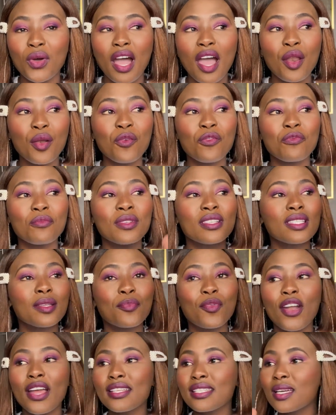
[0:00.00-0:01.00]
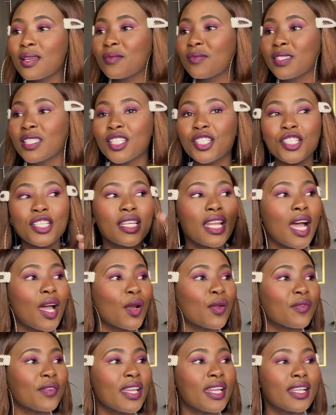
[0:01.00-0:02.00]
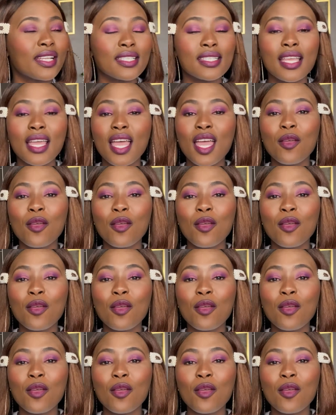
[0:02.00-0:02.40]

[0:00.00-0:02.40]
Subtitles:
Out of Mr. Price, out of Legit, out of Edgar's,